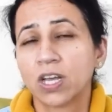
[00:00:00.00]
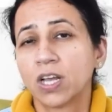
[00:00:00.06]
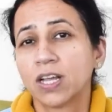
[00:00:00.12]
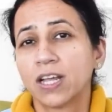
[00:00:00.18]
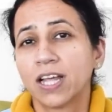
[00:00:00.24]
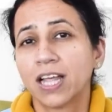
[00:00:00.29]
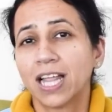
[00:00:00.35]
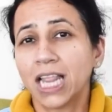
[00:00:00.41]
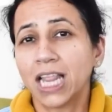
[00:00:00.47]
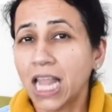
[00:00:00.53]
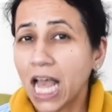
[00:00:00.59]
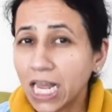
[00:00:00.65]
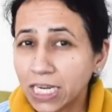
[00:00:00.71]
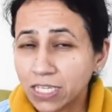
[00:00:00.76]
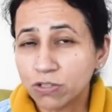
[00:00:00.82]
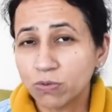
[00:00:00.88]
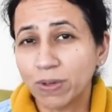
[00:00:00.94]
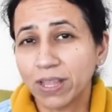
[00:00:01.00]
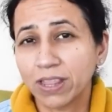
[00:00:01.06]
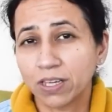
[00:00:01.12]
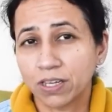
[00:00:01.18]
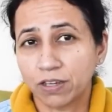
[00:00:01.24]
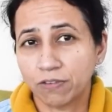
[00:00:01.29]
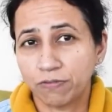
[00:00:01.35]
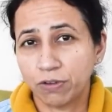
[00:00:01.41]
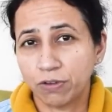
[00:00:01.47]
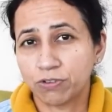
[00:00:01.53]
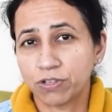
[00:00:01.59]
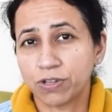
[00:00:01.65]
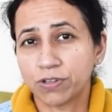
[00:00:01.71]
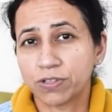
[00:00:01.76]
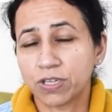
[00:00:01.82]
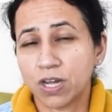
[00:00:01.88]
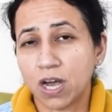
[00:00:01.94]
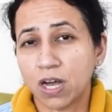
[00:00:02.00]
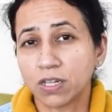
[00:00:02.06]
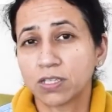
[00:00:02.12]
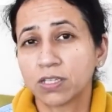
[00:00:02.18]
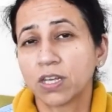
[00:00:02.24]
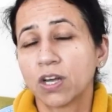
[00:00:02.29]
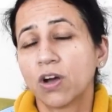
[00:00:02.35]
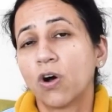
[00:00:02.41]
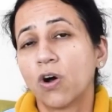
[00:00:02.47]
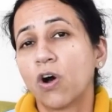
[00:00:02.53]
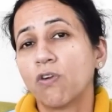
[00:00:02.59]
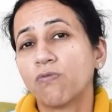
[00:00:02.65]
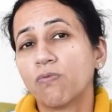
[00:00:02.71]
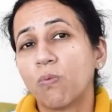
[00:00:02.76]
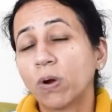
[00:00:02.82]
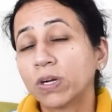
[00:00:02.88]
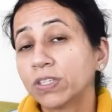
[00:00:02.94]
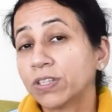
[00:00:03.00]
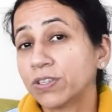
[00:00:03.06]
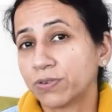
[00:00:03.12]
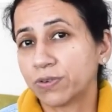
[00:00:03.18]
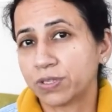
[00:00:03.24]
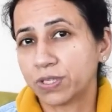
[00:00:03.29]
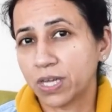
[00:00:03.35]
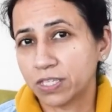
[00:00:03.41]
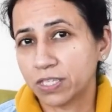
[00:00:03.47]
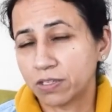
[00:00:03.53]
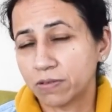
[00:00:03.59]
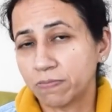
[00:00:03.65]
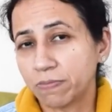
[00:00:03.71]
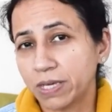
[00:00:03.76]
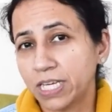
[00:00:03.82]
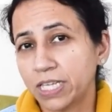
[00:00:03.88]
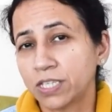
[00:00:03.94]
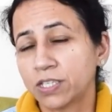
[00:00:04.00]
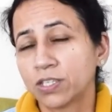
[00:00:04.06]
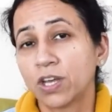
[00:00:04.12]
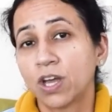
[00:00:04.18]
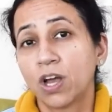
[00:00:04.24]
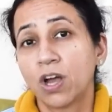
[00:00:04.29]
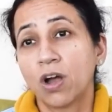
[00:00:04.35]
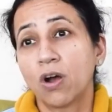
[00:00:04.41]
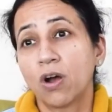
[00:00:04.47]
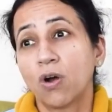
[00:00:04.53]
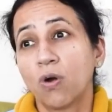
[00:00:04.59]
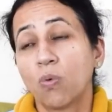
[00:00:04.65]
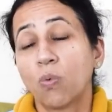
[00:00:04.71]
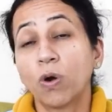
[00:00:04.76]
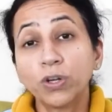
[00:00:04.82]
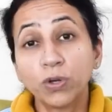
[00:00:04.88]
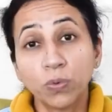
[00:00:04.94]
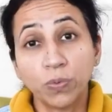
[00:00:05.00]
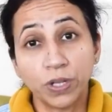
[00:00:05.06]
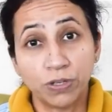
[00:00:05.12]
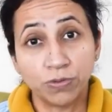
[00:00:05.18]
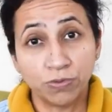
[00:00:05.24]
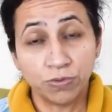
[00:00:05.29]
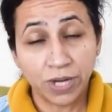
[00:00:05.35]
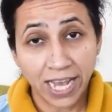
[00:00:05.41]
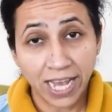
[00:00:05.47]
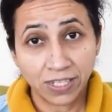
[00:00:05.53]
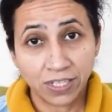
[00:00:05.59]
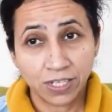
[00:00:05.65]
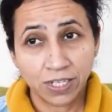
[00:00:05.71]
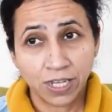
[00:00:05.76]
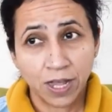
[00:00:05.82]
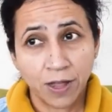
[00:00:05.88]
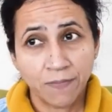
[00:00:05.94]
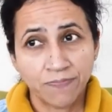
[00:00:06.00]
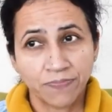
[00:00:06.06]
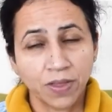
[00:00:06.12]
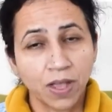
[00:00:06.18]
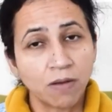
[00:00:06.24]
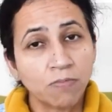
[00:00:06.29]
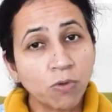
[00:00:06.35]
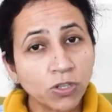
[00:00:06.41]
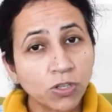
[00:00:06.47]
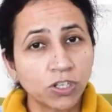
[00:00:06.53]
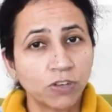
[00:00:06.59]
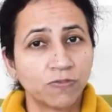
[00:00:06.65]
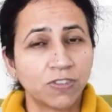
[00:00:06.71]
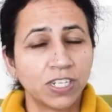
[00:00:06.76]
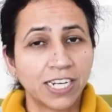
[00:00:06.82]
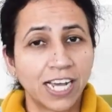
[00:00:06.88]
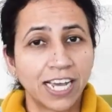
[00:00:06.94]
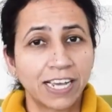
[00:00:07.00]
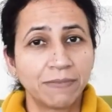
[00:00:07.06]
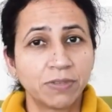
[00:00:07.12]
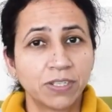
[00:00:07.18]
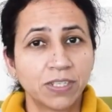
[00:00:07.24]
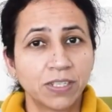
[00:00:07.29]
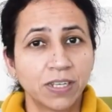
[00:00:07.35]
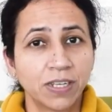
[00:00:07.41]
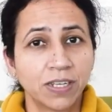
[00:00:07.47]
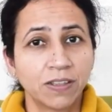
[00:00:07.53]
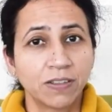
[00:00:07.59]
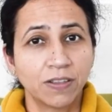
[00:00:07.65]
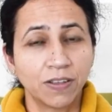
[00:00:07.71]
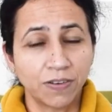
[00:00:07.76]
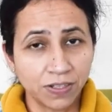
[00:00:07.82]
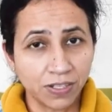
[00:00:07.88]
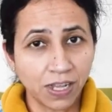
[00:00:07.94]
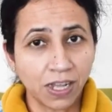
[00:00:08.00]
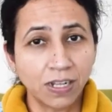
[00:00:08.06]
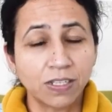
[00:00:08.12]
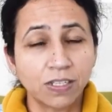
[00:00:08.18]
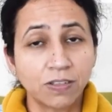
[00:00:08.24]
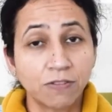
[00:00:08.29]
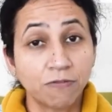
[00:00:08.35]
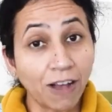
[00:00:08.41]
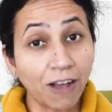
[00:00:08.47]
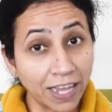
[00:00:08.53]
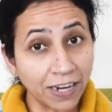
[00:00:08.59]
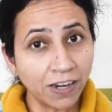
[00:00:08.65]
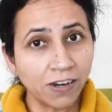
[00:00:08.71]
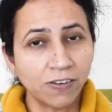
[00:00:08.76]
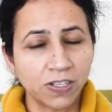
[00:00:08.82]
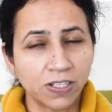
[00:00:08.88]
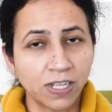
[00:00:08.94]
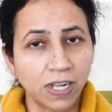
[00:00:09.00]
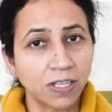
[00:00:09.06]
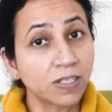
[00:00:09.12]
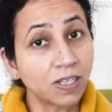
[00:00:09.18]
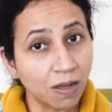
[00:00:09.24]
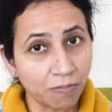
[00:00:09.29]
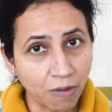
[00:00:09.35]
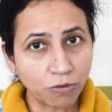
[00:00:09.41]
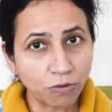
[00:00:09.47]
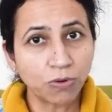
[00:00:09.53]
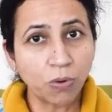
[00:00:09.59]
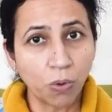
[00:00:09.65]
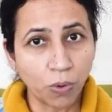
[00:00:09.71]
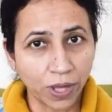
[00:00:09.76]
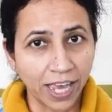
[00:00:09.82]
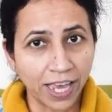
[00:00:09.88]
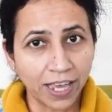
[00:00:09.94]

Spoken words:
that is when the confusion starts of what this result means. What do we do next? Most of the times, the final results come out okay.